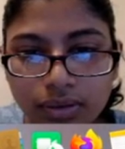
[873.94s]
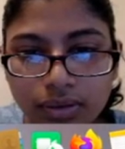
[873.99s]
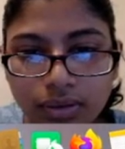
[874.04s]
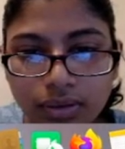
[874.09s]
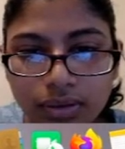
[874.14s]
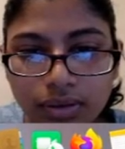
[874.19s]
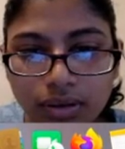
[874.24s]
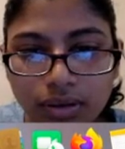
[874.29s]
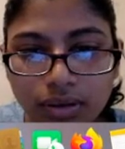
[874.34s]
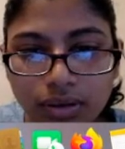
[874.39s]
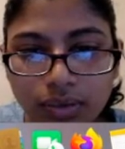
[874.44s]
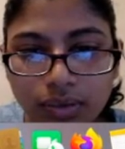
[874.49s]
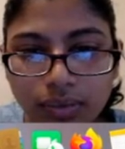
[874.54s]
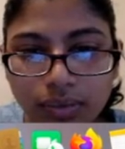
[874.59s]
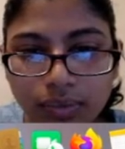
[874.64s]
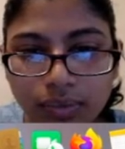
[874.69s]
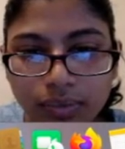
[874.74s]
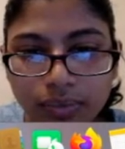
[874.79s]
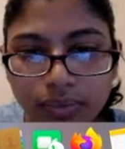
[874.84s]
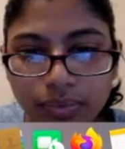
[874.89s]
No.
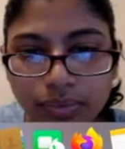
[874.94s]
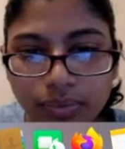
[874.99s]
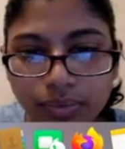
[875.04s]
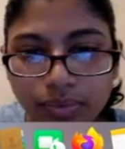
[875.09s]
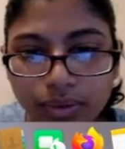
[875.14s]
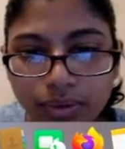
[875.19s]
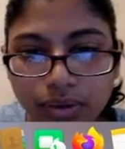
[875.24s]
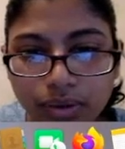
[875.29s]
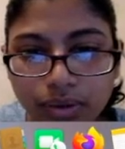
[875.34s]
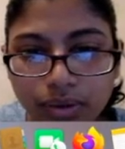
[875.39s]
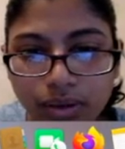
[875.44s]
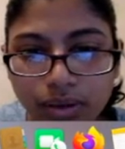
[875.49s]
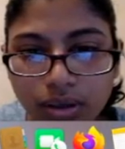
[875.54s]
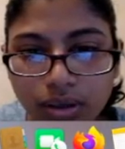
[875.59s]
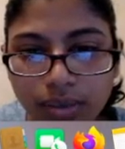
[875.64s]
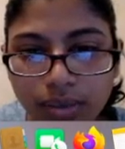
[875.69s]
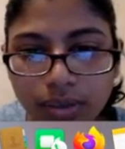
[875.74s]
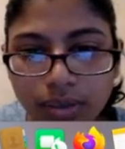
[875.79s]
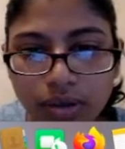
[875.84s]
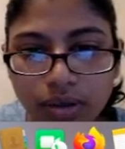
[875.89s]
I'm
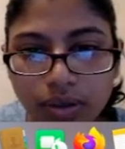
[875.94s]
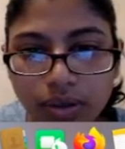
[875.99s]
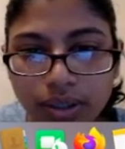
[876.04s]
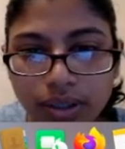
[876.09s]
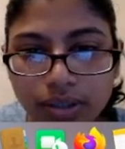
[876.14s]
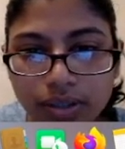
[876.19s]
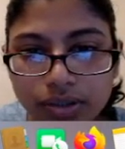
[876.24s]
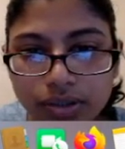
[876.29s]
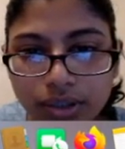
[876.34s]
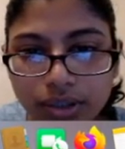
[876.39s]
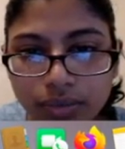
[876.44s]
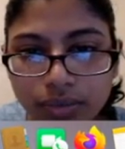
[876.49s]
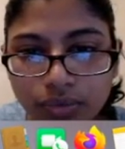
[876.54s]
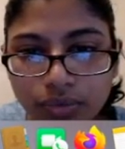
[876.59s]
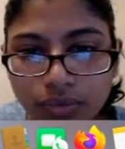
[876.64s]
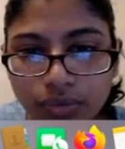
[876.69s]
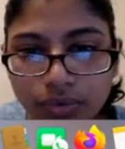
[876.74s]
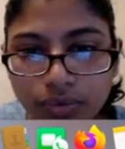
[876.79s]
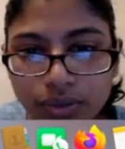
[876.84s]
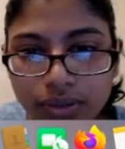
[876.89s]
going to go ahead and try to
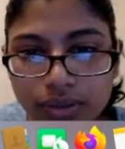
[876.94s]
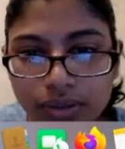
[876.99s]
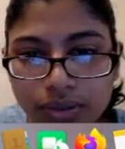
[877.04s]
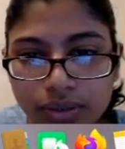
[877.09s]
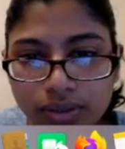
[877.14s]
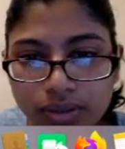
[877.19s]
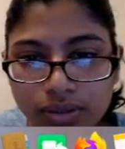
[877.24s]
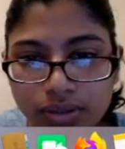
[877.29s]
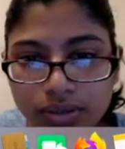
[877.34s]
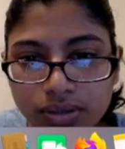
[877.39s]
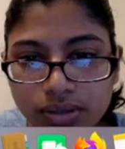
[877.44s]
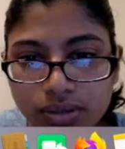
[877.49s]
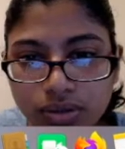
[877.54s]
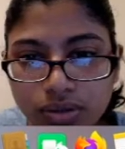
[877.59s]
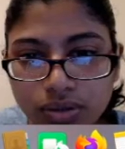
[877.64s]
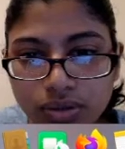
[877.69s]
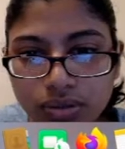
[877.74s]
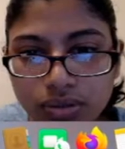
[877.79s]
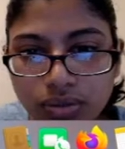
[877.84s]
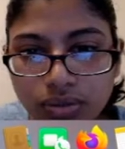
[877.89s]
move this
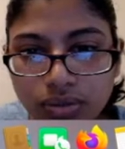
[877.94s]
into,